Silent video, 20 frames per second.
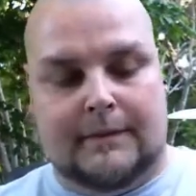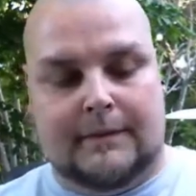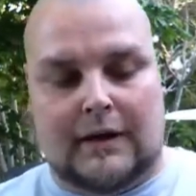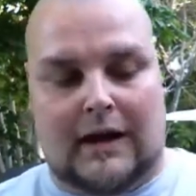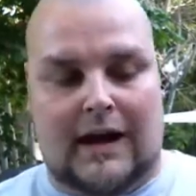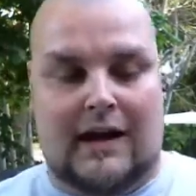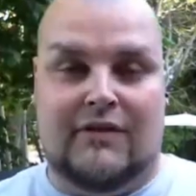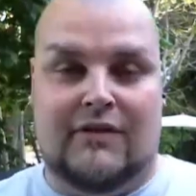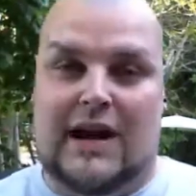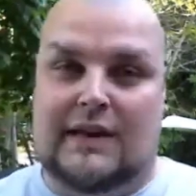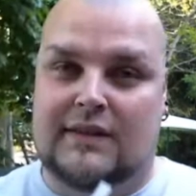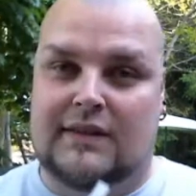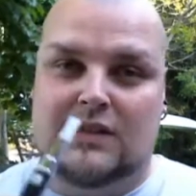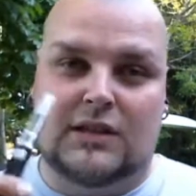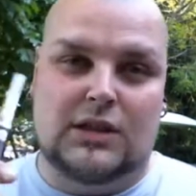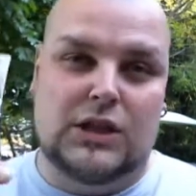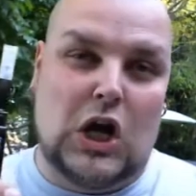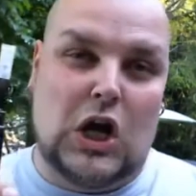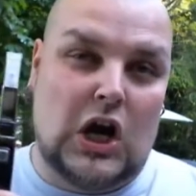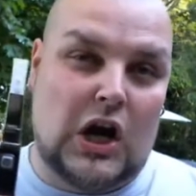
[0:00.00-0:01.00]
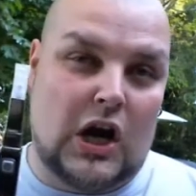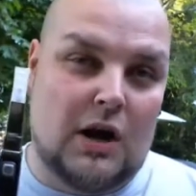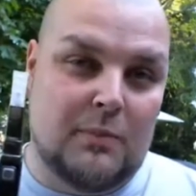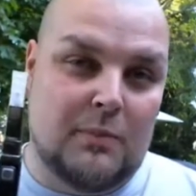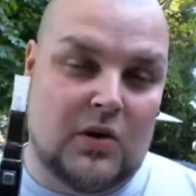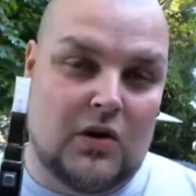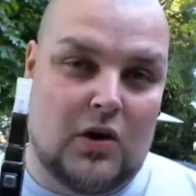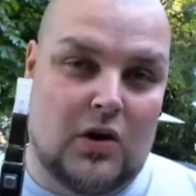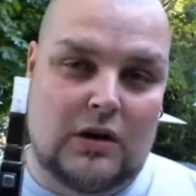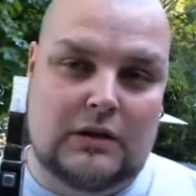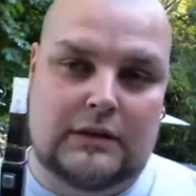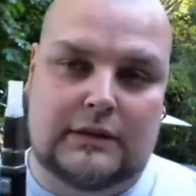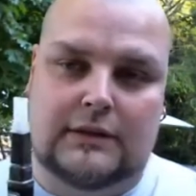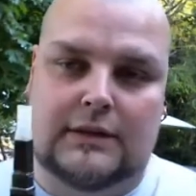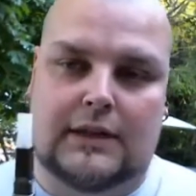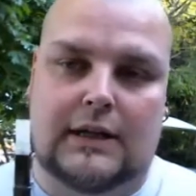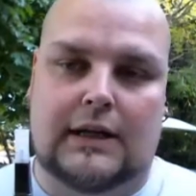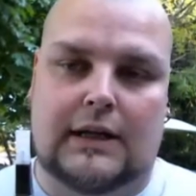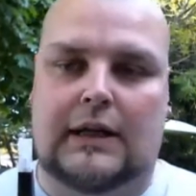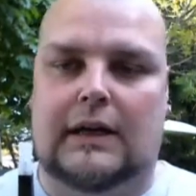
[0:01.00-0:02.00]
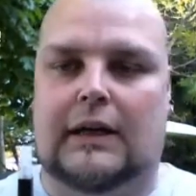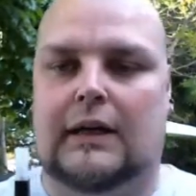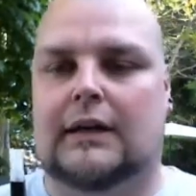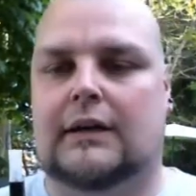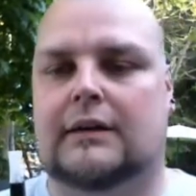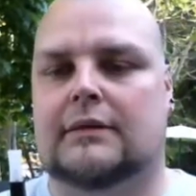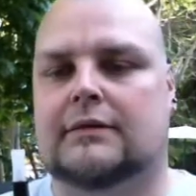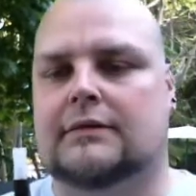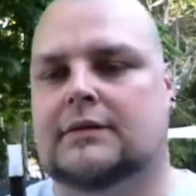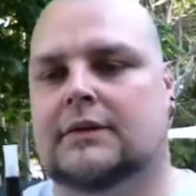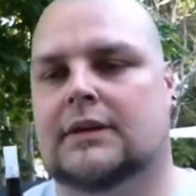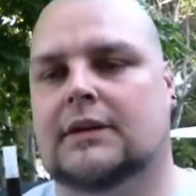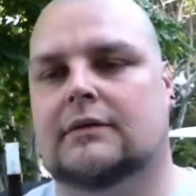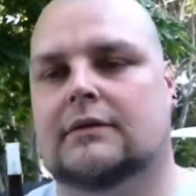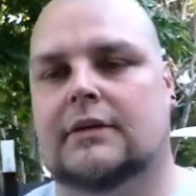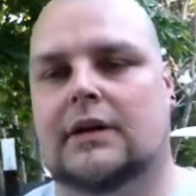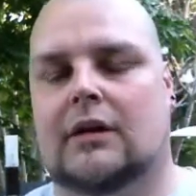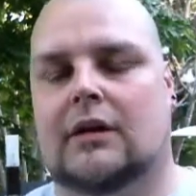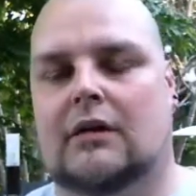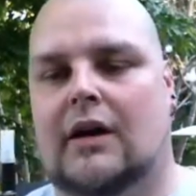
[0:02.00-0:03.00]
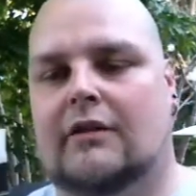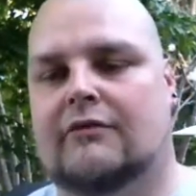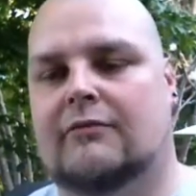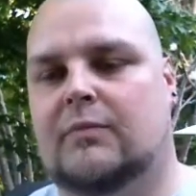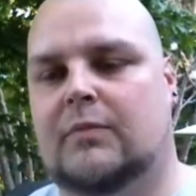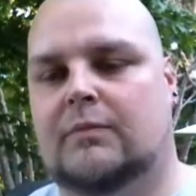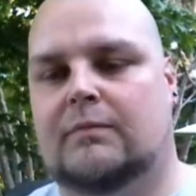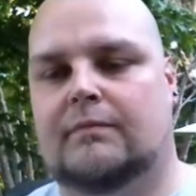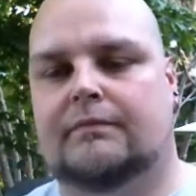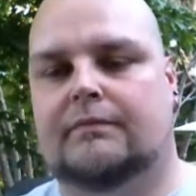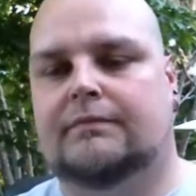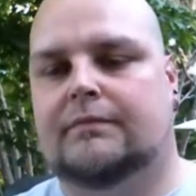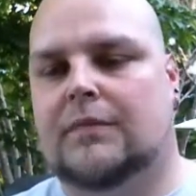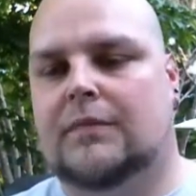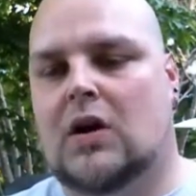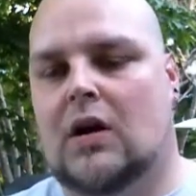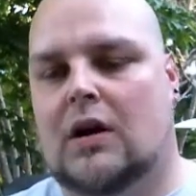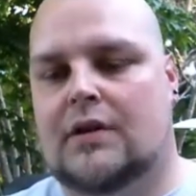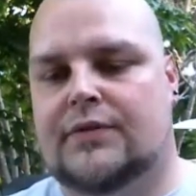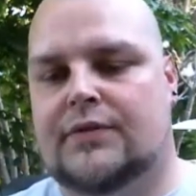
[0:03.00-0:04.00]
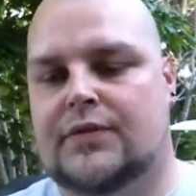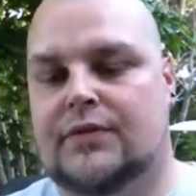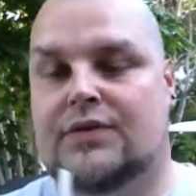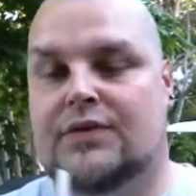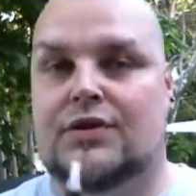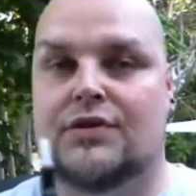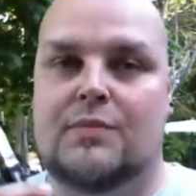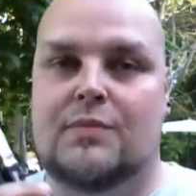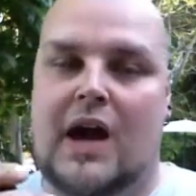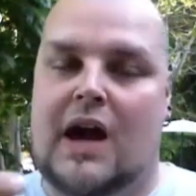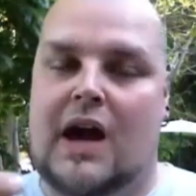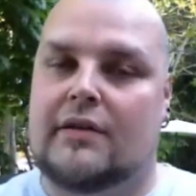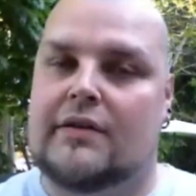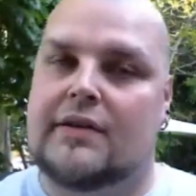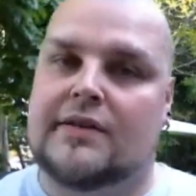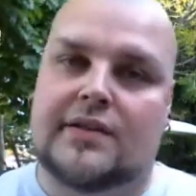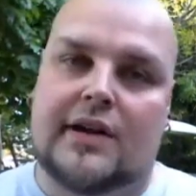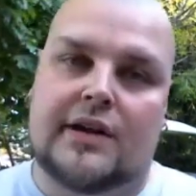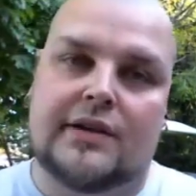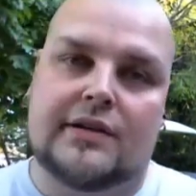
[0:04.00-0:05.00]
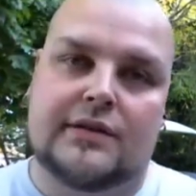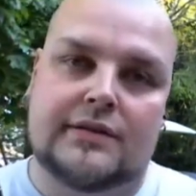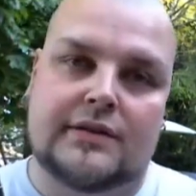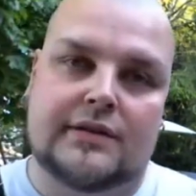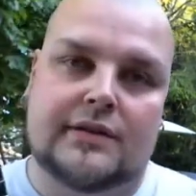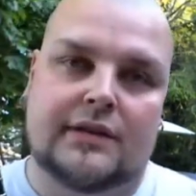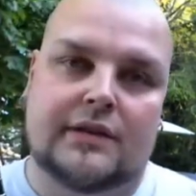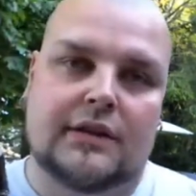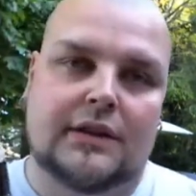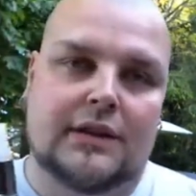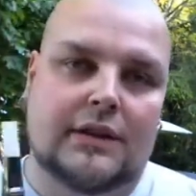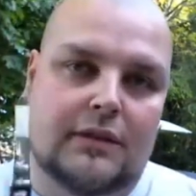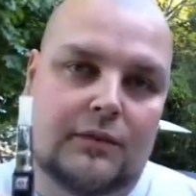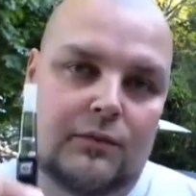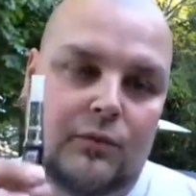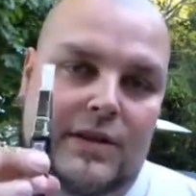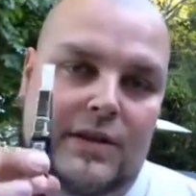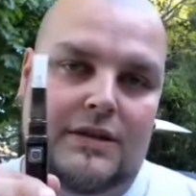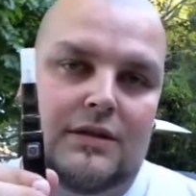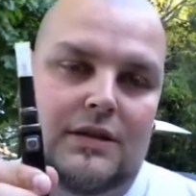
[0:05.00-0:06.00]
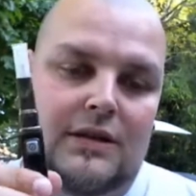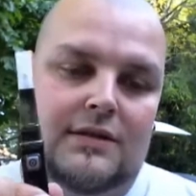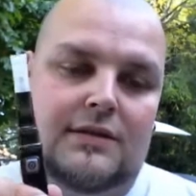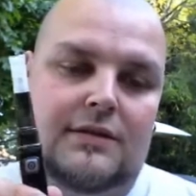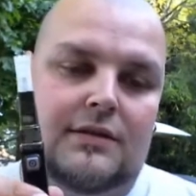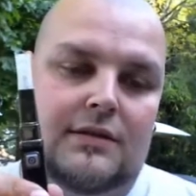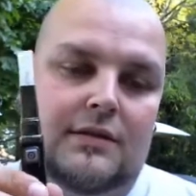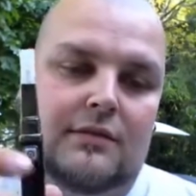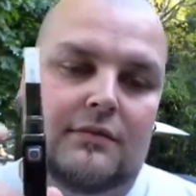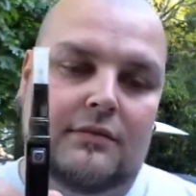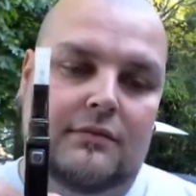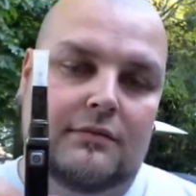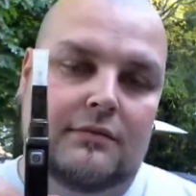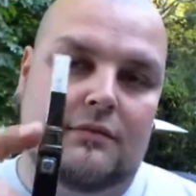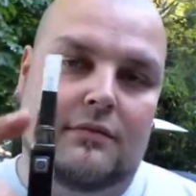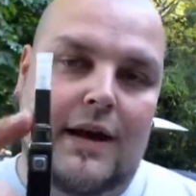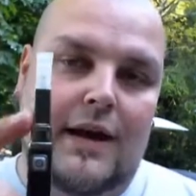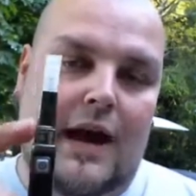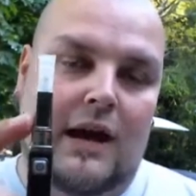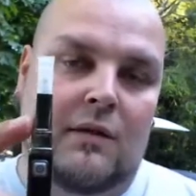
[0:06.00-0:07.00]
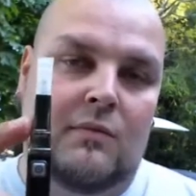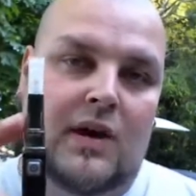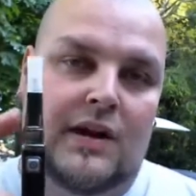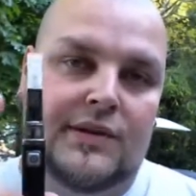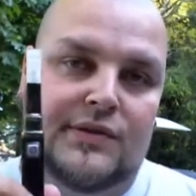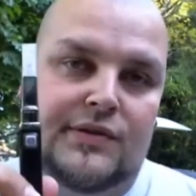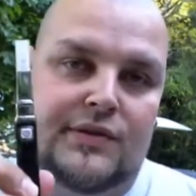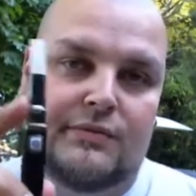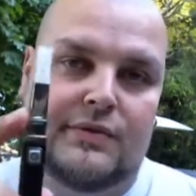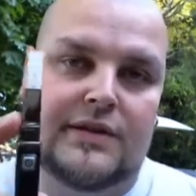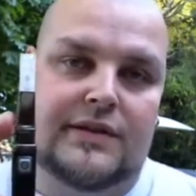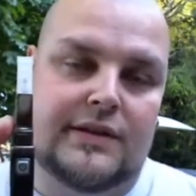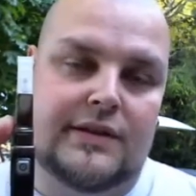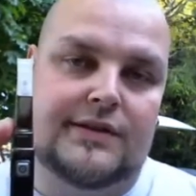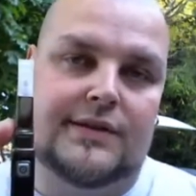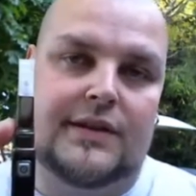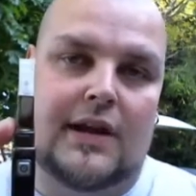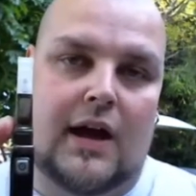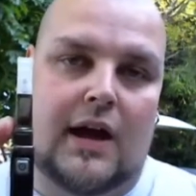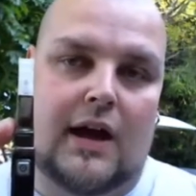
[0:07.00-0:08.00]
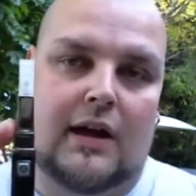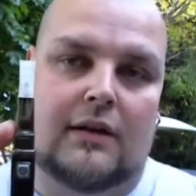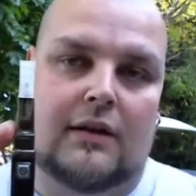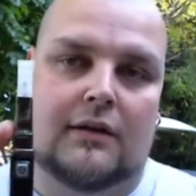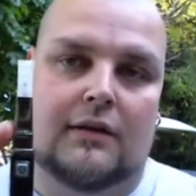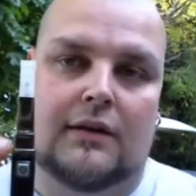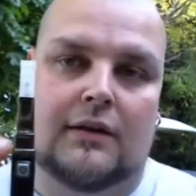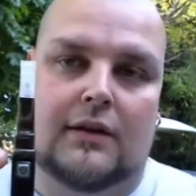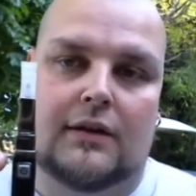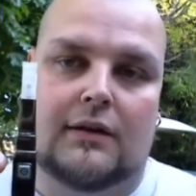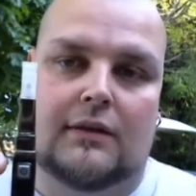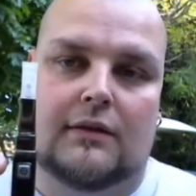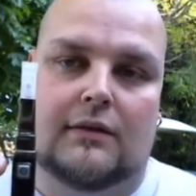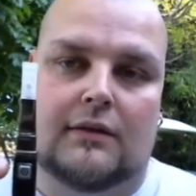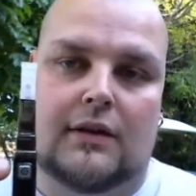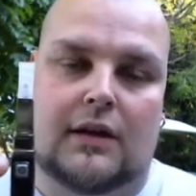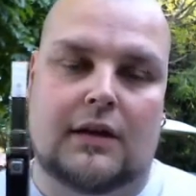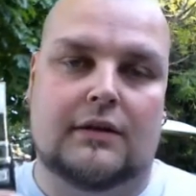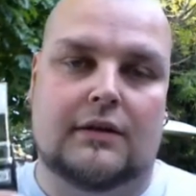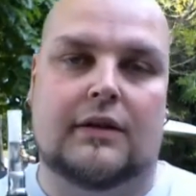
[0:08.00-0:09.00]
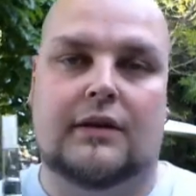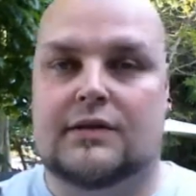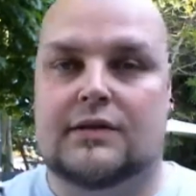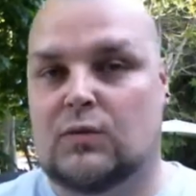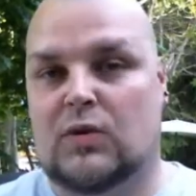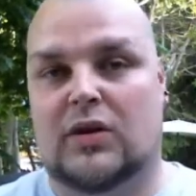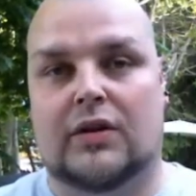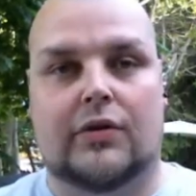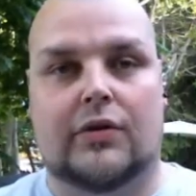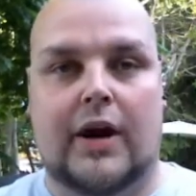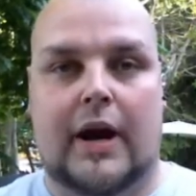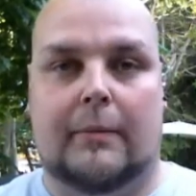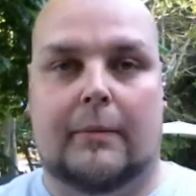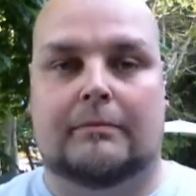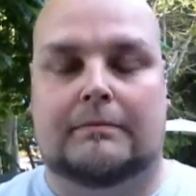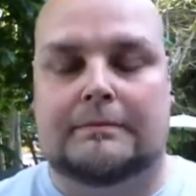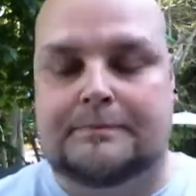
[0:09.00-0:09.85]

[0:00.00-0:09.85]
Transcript: I haven't had this clog up at all. Uh, you know, I've gone through two battery cycles with this atomizer, with this tank, and uh, it's working great.